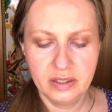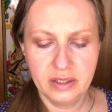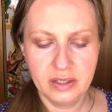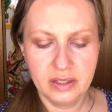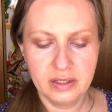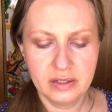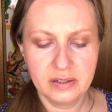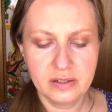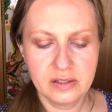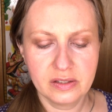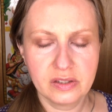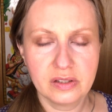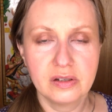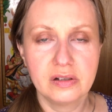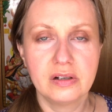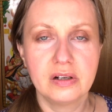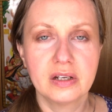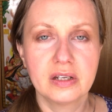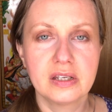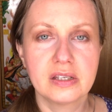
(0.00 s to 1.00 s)
And
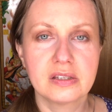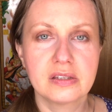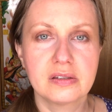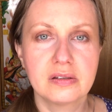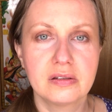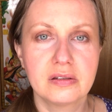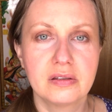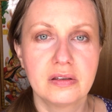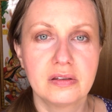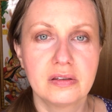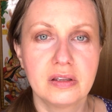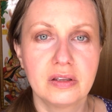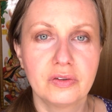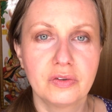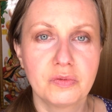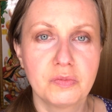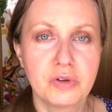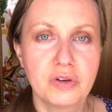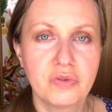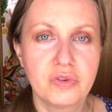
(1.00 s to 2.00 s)
I guess
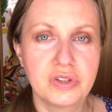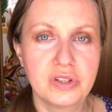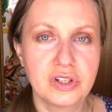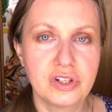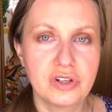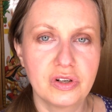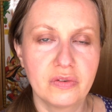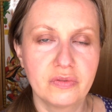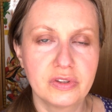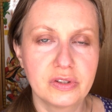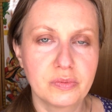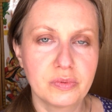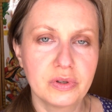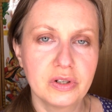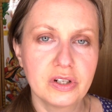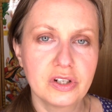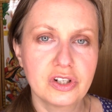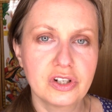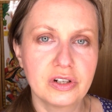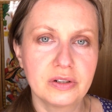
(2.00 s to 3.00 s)
another manifestation of this
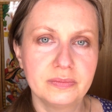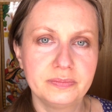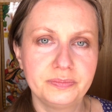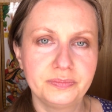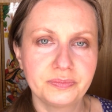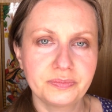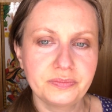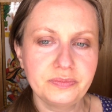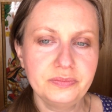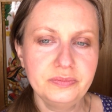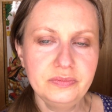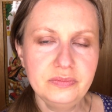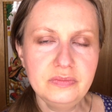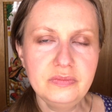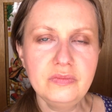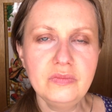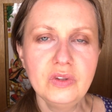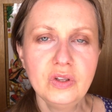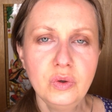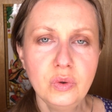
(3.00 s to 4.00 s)
prediction,
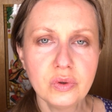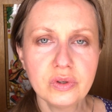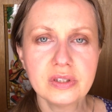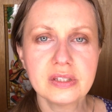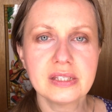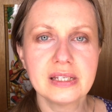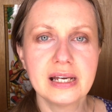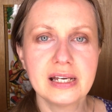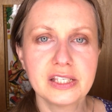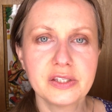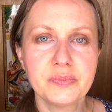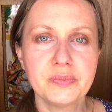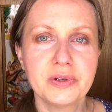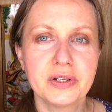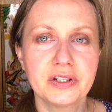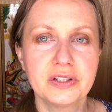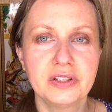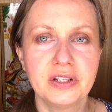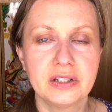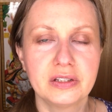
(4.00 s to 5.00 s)
or this
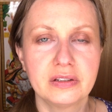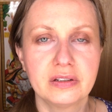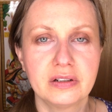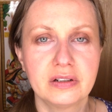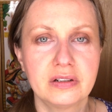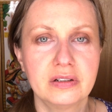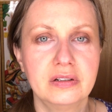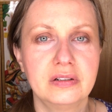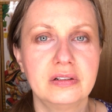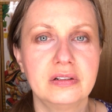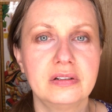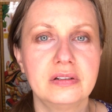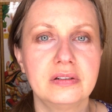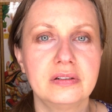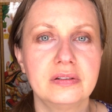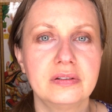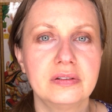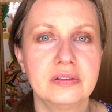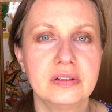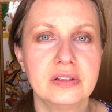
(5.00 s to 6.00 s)
aspect that
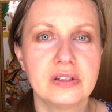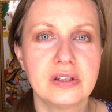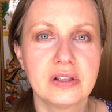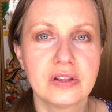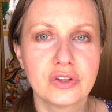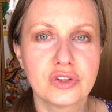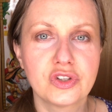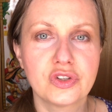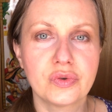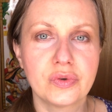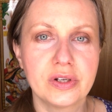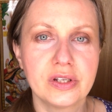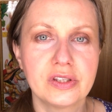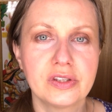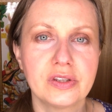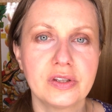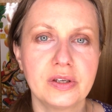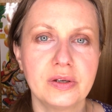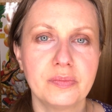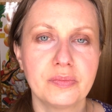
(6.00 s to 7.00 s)

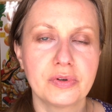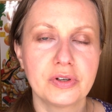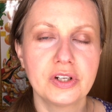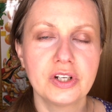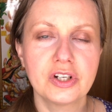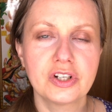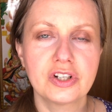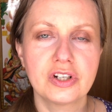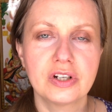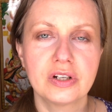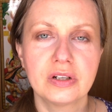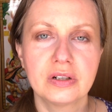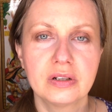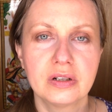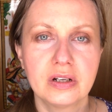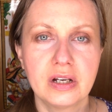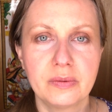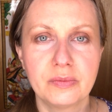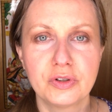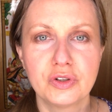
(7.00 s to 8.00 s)
illustrates the prediction
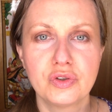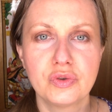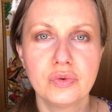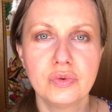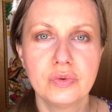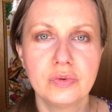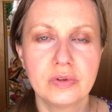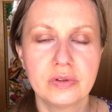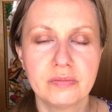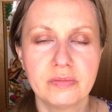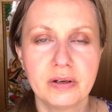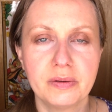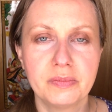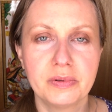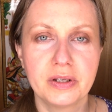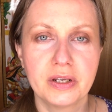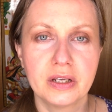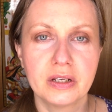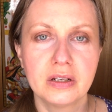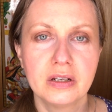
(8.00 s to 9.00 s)
coming true, in my
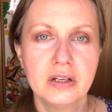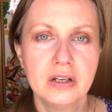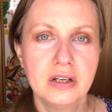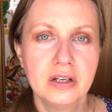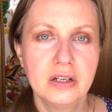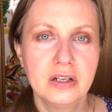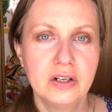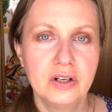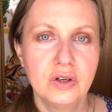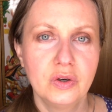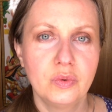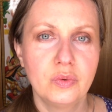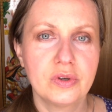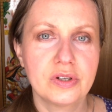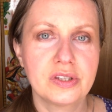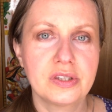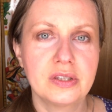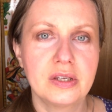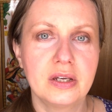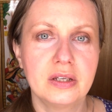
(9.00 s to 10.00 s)
opinion,
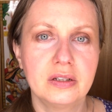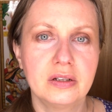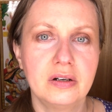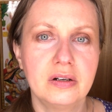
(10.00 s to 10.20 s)
was that